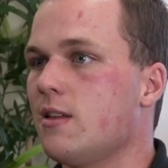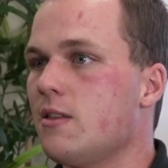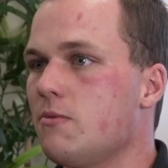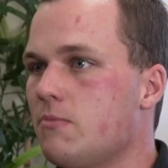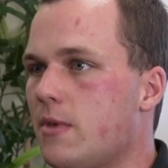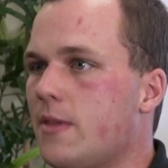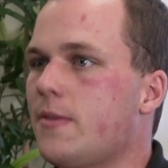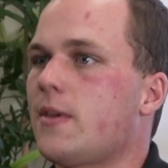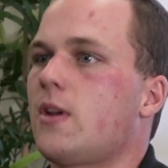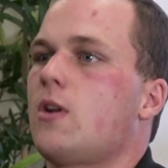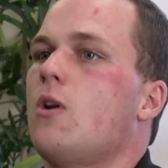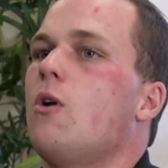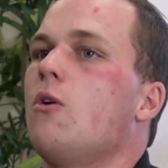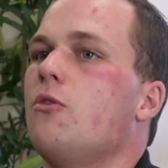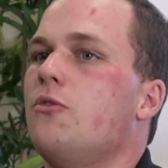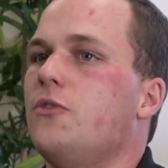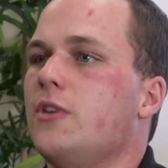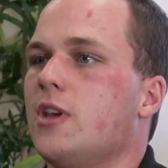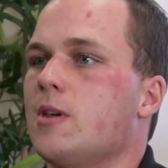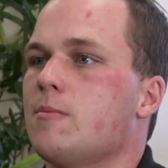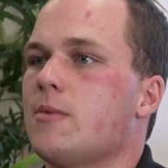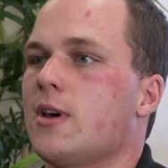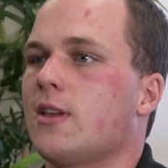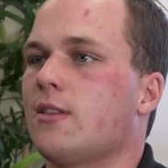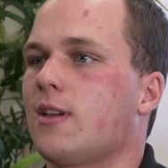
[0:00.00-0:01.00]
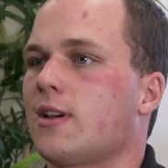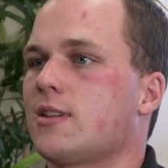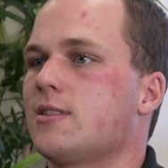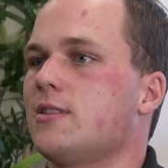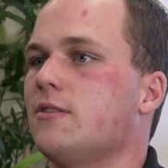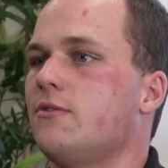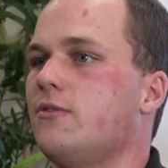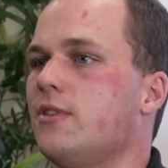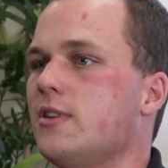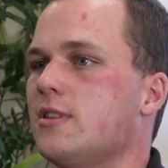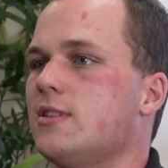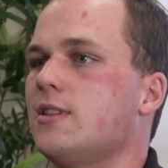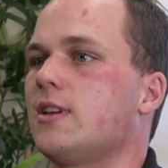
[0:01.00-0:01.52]
Then that whole thing about like
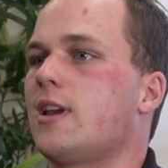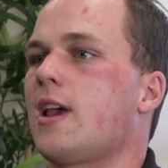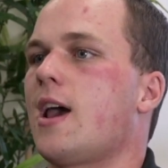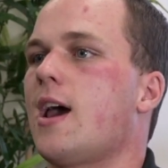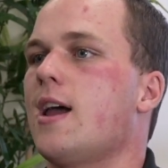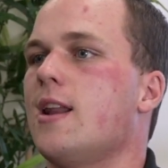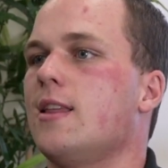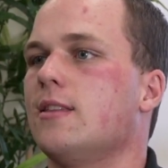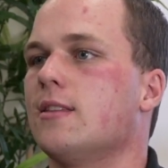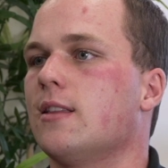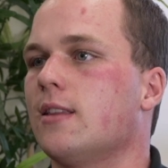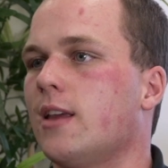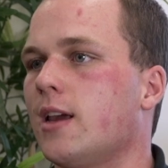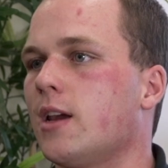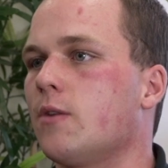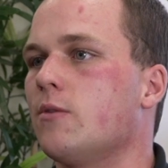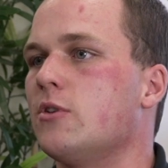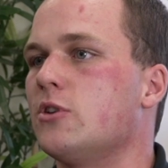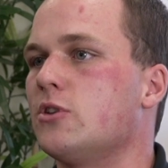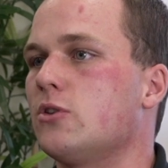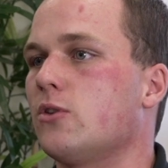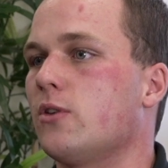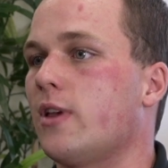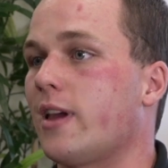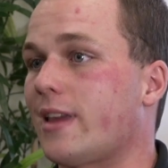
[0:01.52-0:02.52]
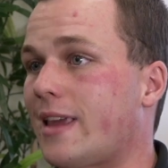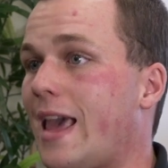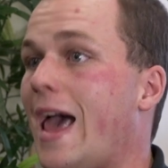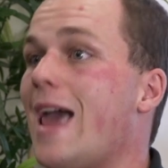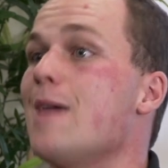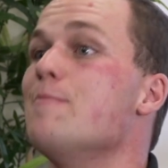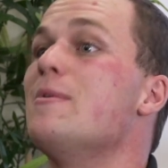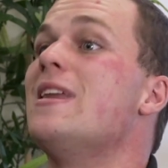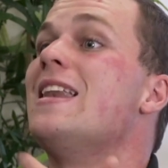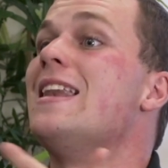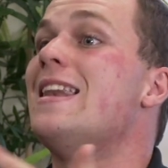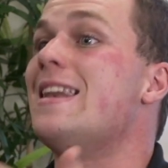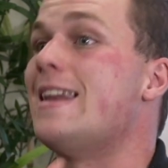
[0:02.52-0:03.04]
sophisticating the language and all that
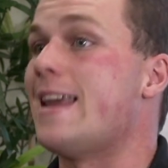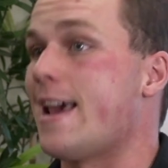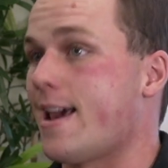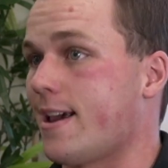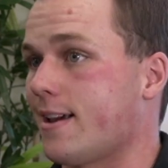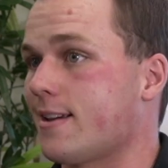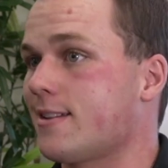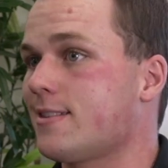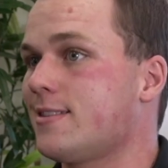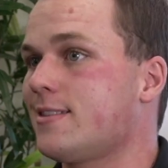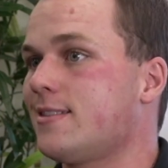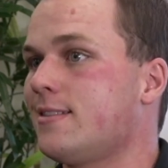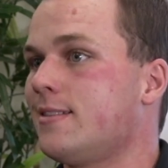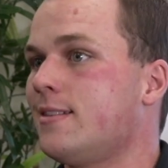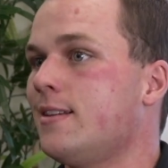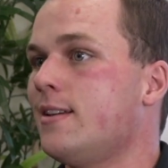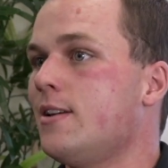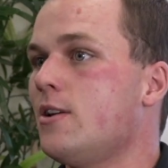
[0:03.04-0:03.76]
came in next.